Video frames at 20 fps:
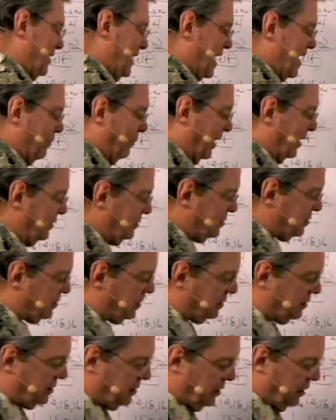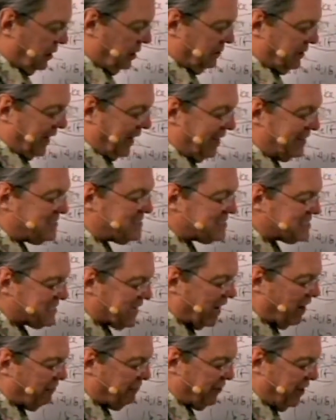demons. They had
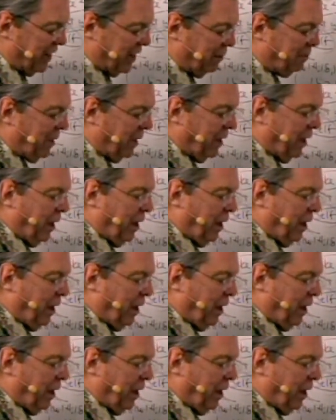self in them.